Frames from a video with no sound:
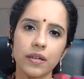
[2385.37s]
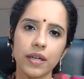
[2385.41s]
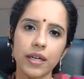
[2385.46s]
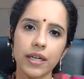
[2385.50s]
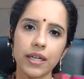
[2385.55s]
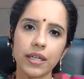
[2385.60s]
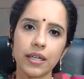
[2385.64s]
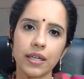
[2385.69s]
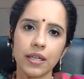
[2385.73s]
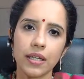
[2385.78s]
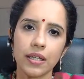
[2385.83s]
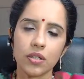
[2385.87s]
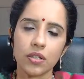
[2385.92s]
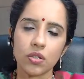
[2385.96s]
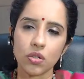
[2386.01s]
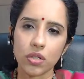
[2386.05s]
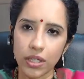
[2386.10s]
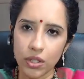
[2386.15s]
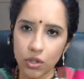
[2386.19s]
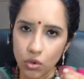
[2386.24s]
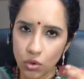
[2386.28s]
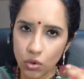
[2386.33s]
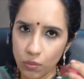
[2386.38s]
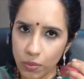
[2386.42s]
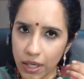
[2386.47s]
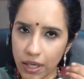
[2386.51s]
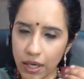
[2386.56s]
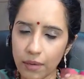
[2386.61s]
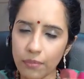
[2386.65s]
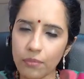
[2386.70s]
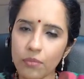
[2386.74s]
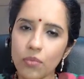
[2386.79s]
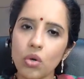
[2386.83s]
right? So that you
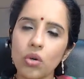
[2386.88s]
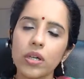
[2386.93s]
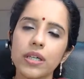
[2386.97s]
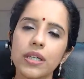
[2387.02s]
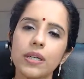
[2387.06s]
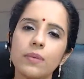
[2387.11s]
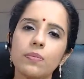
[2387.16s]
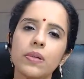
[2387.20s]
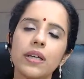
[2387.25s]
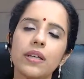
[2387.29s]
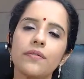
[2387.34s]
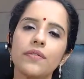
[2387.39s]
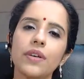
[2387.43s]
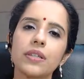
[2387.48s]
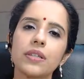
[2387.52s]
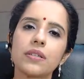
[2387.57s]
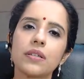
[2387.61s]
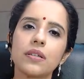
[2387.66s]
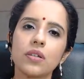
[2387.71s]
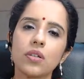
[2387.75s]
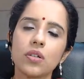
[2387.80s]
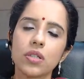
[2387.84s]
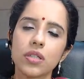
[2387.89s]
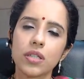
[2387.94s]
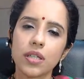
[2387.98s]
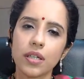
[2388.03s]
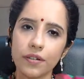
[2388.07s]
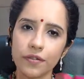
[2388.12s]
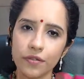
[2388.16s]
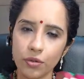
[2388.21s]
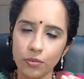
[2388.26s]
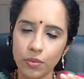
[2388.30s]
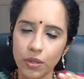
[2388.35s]
become more deeply invested in
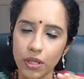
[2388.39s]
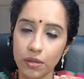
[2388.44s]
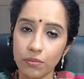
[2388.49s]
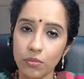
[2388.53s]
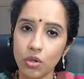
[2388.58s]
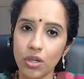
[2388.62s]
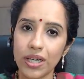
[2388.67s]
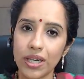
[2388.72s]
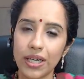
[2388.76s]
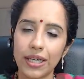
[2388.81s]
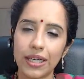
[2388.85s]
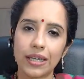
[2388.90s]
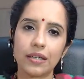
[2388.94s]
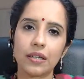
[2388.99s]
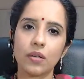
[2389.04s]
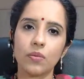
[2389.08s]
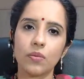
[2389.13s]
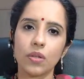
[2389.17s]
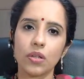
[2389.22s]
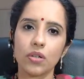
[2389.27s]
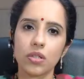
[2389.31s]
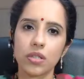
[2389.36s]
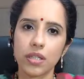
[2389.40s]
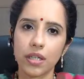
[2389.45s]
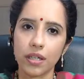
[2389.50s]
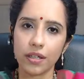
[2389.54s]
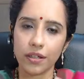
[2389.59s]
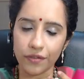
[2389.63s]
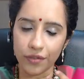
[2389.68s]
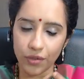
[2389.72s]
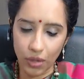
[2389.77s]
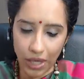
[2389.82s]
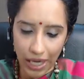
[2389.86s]
yourself, you become more connected with
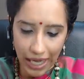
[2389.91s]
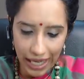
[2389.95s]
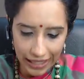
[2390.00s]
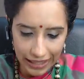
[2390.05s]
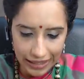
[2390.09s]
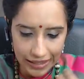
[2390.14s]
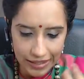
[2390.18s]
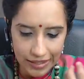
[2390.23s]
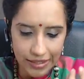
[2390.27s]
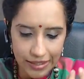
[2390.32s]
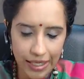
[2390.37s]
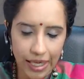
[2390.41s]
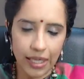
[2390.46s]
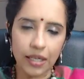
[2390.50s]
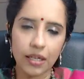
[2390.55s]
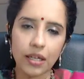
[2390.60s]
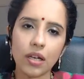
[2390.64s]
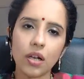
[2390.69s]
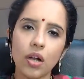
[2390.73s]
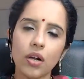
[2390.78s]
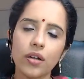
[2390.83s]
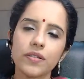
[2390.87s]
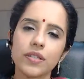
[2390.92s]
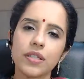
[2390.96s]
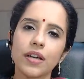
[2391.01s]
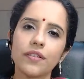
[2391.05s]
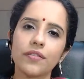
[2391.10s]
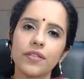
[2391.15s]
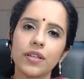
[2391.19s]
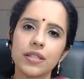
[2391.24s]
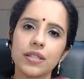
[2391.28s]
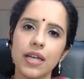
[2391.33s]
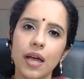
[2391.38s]
yourself, you understand a lot of
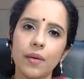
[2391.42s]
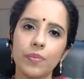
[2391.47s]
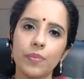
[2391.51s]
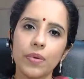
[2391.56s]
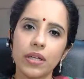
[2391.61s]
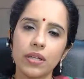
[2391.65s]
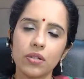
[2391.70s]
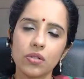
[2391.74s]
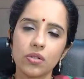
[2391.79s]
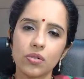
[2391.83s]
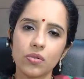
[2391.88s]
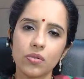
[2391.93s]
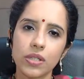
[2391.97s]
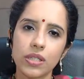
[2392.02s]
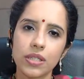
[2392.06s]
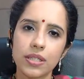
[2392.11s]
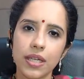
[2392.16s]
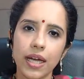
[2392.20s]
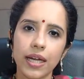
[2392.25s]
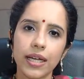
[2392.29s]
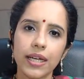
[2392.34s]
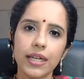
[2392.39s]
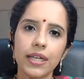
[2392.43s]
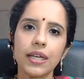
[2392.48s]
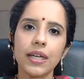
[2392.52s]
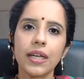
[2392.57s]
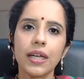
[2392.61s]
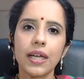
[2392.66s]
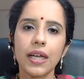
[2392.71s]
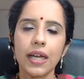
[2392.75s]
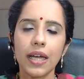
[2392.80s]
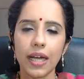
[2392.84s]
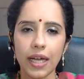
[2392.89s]
stuff that's happening to you inside,
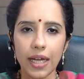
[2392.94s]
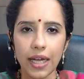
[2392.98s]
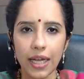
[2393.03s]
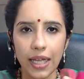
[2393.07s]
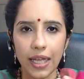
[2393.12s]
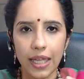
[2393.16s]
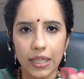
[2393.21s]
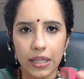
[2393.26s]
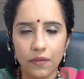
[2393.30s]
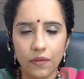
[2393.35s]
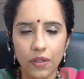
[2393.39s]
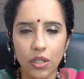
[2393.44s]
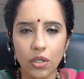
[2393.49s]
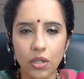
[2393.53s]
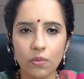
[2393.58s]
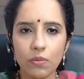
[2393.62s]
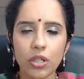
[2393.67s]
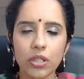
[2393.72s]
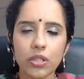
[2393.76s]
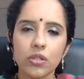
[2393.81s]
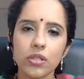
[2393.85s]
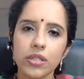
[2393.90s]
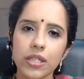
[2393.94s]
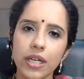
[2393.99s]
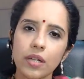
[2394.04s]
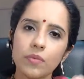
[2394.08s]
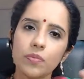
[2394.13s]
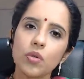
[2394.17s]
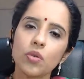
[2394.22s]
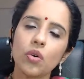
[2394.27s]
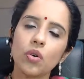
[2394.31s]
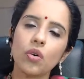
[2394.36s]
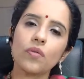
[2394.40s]
and the video modules
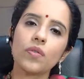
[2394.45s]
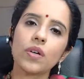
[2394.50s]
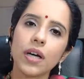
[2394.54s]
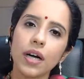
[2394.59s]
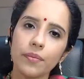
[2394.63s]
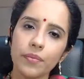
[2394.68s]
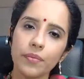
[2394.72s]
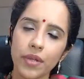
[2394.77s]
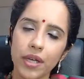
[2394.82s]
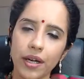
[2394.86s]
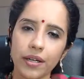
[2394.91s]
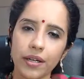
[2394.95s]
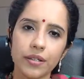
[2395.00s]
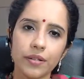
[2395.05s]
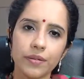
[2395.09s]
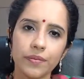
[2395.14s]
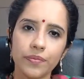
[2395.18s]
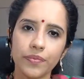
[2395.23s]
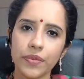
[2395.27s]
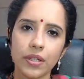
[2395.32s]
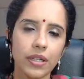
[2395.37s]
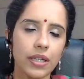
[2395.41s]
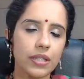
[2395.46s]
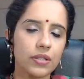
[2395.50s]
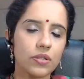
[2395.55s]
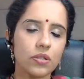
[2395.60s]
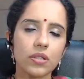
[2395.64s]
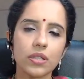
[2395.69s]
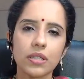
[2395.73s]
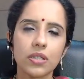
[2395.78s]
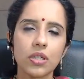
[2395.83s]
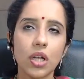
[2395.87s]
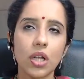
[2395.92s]
help you overcome that, right?
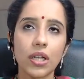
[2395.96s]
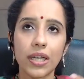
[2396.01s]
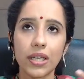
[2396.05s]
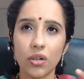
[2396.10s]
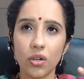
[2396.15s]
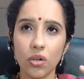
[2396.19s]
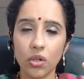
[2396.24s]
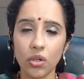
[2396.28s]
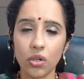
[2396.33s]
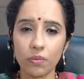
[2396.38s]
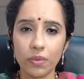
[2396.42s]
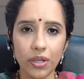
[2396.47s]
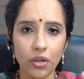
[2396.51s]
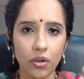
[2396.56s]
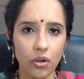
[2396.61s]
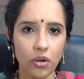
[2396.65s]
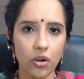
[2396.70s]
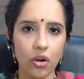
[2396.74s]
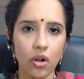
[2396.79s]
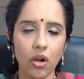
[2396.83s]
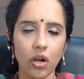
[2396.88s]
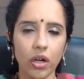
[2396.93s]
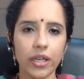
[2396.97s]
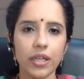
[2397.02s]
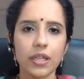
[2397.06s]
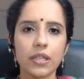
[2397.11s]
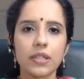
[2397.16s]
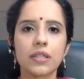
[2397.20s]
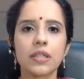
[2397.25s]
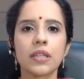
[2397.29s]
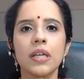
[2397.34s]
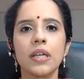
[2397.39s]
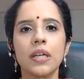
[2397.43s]
So it's not like you're going to be wrong.
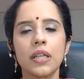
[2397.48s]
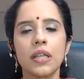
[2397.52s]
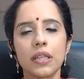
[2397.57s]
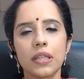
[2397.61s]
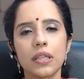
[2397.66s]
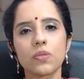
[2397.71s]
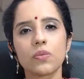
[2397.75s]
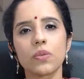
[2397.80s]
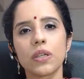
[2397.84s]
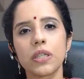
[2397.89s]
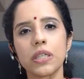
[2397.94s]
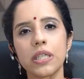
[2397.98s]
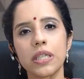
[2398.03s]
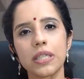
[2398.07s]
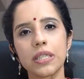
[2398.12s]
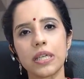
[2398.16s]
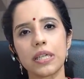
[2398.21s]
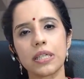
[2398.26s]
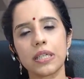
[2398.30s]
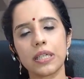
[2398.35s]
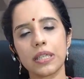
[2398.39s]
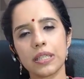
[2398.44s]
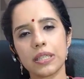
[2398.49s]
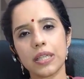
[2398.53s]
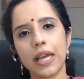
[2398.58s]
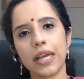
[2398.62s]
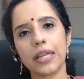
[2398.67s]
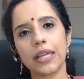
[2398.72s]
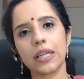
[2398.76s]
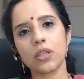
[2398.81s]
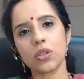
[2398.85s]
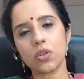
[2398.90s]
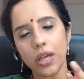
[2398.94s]
It's these worksheets are
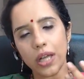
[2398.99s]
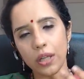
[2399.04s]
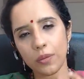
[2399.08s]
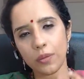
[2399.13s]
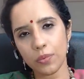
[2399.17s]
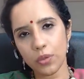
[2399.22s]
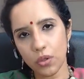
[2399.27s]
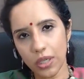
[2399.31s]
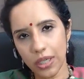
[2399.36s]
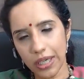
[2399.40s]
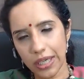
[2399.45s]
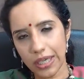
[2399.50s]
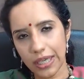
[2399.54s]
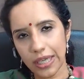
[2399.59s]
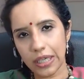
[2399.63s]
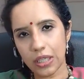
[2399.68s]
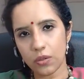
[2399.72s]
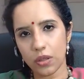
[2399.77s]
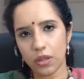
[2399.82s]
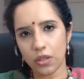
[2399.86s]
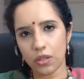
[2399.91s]
designed to help you connect